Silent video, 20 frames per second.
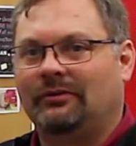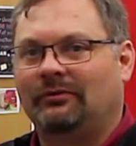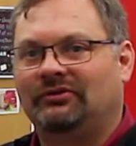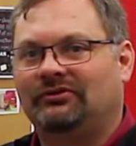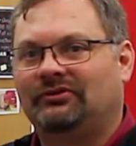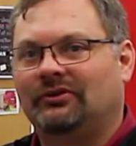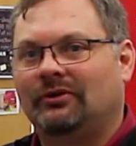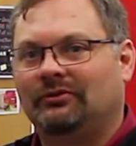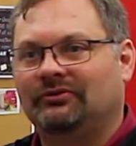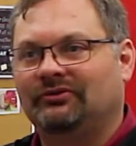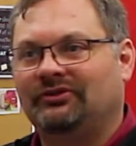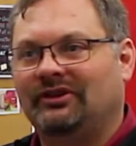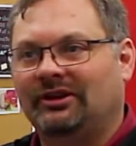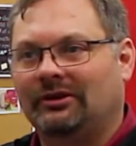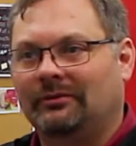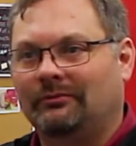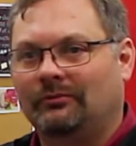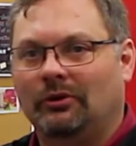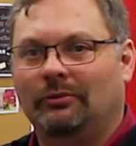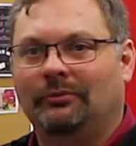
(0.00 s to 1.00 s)
We don't take
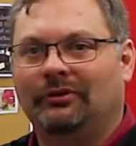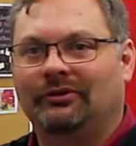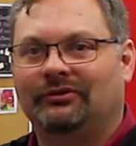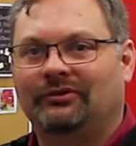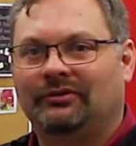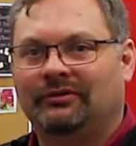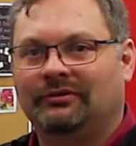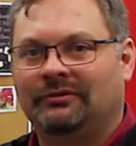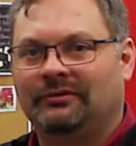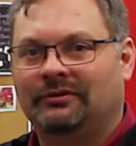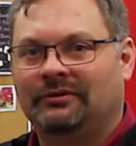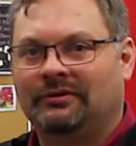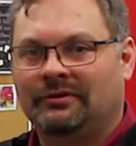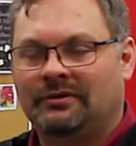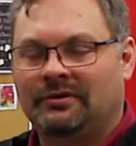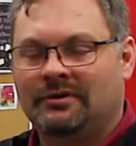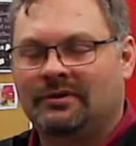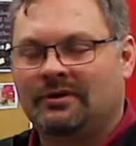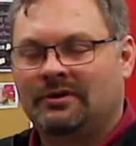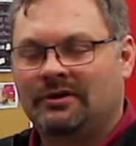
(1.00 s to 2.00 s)
a moment
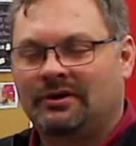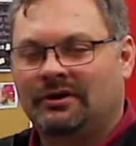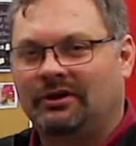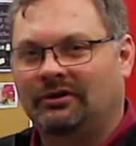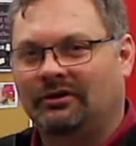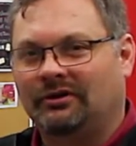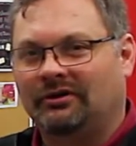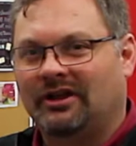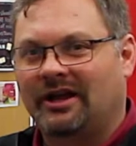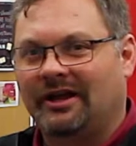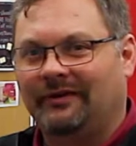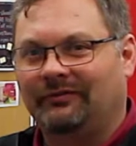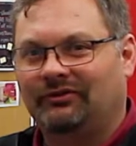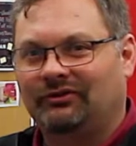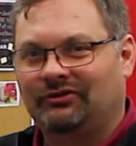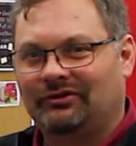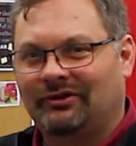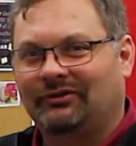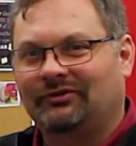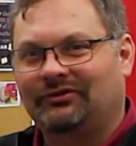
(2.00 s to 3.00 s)
in our lives
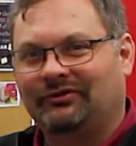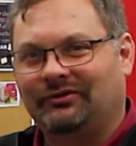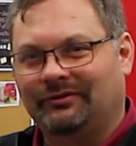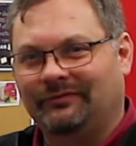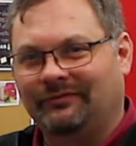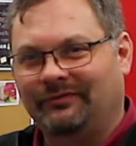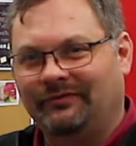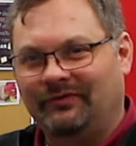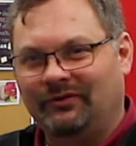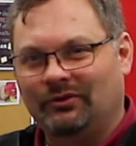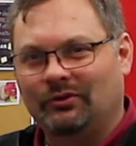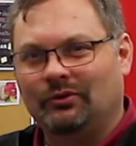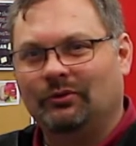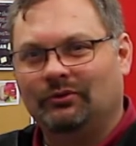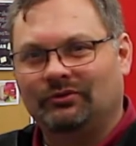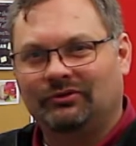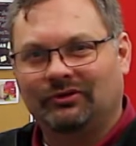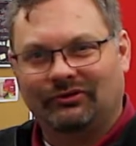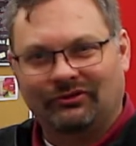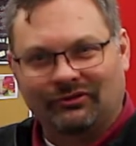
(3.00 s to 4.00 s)
just to
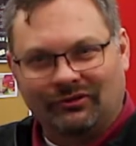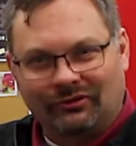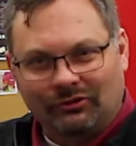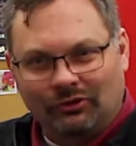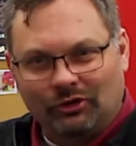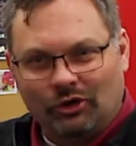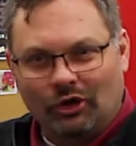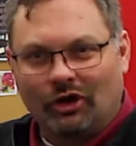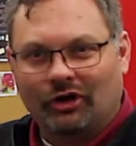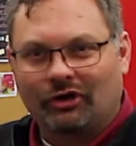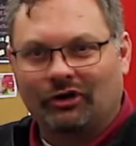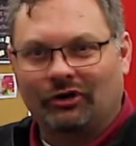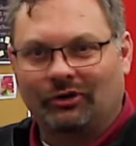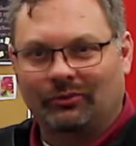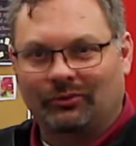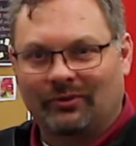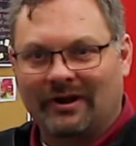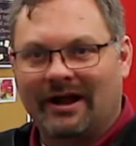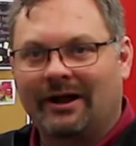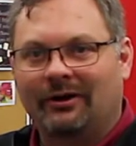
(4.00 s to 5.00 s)
view, just to look
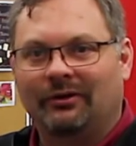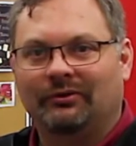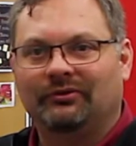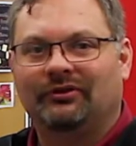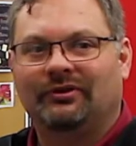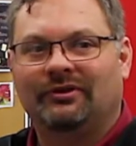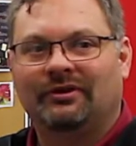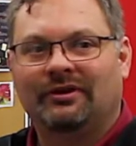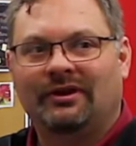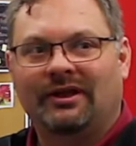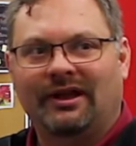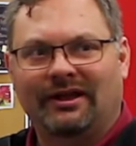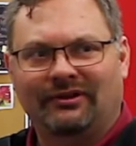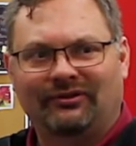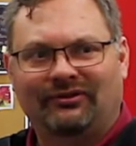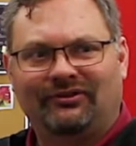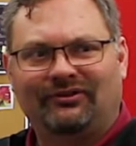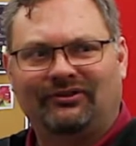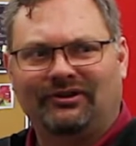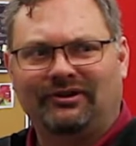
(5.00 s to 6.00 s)
around
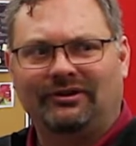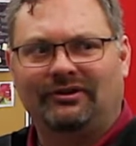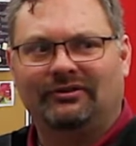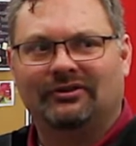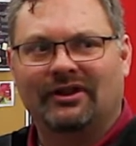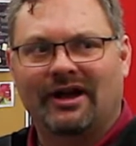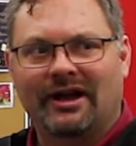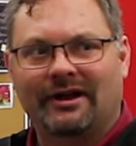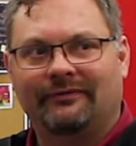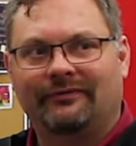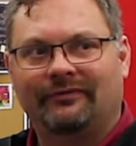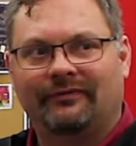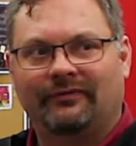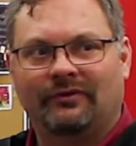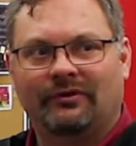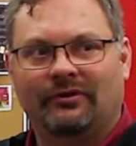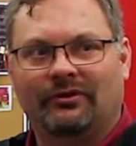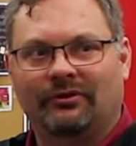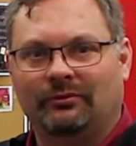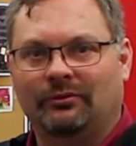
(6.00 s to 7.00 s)
and see
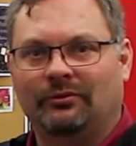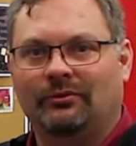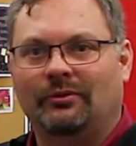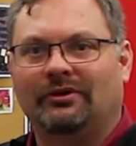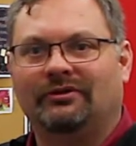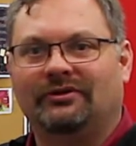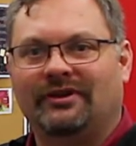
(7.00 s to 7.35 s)
life through a